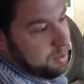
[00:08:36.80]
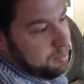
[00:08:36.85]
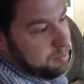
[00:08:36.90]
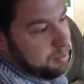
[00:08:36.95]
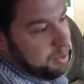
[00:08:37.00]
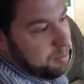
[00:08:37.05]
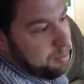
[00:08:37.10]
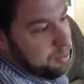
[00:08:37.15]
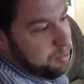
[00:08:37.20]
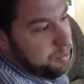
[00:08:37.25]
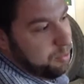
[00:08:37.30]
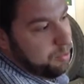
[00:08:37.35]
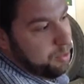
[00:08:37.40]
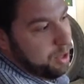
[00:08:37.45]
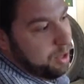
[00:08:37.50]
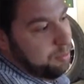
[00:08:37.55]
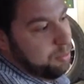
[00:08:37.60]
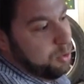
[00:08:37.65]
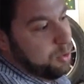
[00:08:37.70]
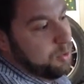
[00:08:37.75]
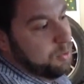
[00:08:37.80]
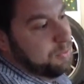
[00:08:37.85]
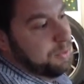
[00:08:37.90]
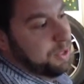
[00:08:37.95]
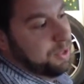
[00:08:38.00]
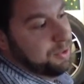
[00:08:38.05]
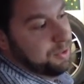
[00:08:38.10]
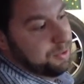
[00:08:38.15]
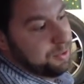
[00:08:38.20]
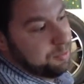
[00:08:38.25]
Maybe we'll want to move
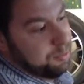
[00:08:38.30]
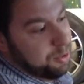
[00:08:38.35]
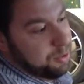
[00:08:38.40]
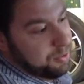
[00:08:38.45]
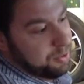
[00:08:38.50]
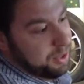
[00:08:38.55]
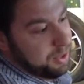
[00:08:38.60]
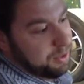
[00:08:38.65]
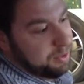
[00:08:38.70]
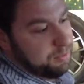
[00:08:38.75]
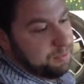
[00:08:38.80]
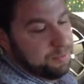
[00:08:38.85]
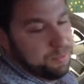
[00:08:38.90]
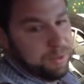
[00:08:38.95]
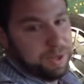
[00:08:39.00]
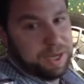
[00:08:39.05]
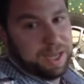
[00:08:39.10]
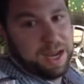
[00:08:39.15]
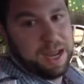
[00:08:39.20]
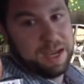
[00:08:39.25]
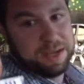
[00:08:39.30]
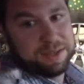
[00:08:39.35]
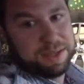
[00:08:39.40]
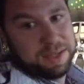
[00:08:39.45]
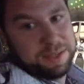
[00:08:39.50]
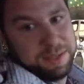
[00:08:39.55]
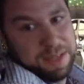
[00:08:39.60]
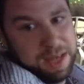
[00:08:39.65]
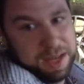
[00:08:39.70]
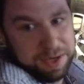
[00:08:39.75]
into some music. We can
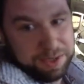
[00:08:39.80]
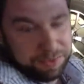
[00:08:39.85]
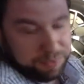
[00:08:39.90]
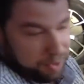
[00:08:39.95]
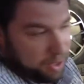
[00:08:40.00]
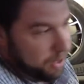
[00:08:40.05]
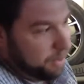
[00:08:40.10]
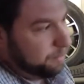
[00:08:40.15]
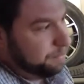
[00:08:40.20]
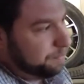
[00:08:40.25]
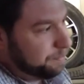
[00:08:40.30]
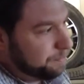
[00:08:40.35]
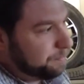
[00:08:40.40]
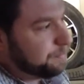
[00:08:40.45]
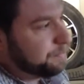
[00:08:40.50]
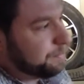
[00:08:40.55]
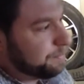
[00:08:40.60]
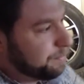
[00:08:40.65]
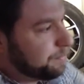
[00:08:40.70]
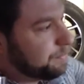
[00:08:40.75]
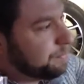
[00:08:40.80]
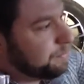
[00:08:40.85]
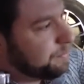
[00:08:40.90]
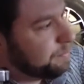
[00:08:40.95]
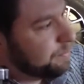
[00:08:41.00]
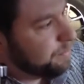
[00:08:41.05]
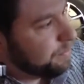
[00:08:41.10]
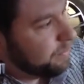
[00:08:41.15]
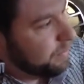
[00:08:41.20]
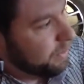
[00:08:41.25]
access that as well.
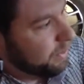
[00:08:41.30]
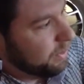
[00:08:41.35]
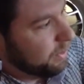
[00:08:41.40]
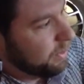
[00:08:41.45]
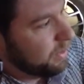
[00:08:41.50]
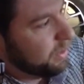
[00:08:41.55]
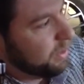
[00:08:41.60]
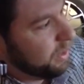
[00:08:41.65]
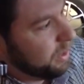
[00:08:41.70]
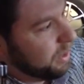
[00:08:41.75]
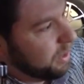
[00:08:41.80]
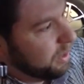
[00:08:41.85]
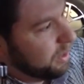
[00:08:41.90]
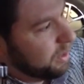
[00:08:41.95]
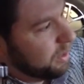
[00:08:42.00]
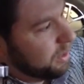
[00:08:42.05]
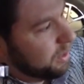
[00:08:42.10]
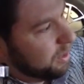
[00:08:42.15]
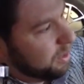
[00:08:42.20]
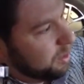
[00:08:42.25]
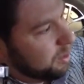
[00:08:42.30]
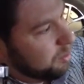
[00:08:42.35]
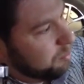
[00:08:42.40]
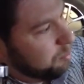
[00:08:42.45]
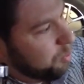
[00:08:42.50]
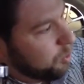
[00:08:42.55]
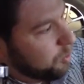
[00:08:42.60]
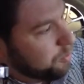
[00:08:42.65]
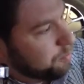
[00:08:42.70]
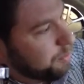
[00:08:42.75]
That's, that's cool.
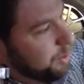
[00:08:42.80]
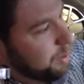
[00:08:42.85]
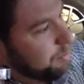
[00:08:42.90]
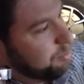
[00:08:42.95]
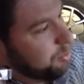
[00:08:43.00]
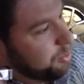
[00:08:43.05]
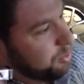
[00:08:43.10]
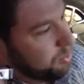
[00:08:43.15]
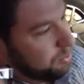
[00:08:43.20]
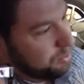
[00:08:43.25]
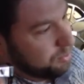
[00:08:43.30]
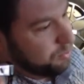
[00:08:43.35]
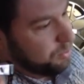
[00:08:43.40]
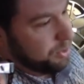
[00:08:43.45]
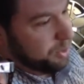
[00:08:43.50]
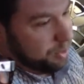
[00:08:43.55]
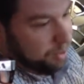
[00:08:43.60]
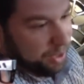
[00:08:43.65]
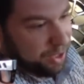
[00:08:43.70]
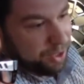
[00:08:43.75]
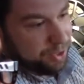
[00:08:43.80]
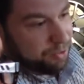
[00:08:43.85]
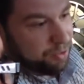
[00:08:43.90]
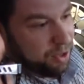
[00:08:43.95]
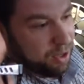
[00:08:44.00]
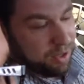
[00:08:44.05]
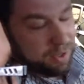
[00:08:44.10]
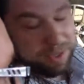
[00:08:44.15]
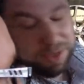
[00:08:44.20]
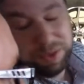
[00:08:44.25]
Most people, when they're in a
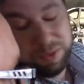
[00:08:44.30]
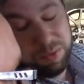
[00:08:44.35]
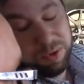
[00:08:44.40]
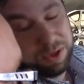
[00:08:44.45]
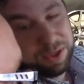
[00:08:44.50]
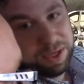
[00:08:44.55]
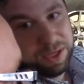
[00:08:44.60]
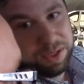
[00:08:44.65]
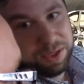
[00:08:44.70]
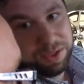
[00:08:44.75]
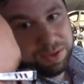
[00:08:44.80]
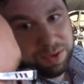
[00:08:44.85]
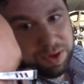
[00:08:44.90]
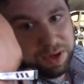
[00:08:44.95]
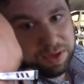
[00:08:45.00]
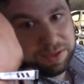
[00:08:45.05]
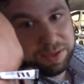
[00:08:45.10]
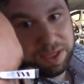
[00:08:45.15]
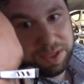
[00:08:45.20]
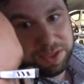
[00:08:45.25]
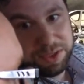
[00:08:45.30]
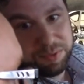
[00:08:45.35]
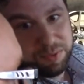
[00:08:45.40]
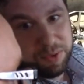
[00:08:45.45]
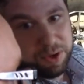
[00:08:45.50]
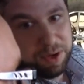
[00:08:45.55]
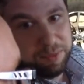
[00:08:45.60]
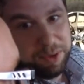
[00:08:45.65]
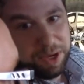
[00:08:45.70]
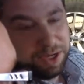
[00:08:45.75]
truck, when they're working in the truck, they just
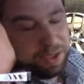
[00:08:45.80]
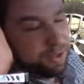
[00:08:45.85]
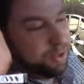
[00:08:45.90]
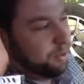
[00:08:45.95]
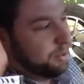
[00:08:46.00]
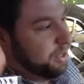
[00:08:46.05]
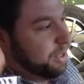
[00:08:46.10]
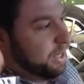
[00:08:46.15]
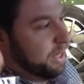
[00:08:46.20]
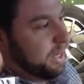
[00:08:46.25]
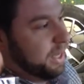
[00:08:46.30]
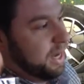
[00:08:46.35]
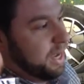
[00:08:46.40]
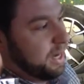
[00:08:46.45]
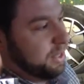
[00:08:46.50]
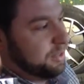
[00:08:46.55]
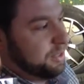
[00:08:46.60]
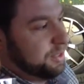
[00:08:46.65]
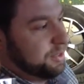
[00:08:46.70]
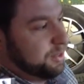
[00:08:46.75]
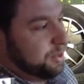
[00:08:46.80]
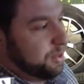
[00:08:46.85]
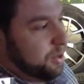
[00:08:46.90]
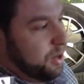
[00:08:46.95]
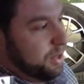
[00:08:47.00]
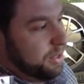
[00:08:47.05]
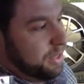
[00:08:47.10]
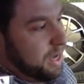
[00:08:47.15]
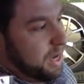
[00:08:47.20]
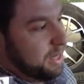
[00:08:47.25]
want to make sure that they can access their
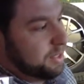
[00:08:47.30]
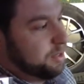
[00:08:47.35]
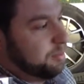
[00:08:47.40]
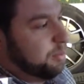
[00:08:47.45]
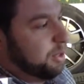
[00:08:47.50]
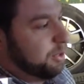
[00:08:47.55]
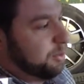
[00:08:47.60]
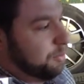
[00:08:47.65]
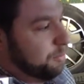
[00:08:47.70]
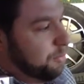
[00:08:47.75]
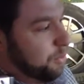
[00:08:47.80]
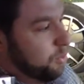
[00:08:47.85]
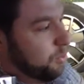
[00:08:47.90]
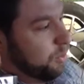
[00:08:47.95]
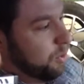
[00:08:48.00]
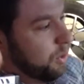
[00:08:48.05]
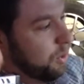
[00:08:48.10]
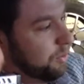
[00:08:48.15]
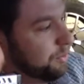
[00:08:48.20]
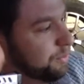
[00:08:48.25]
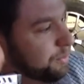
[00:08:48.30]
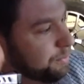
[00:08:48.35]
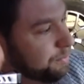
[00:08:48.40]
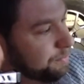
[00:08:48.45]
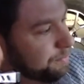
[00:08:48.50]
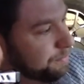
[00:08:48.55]
contacts and make their phone calls.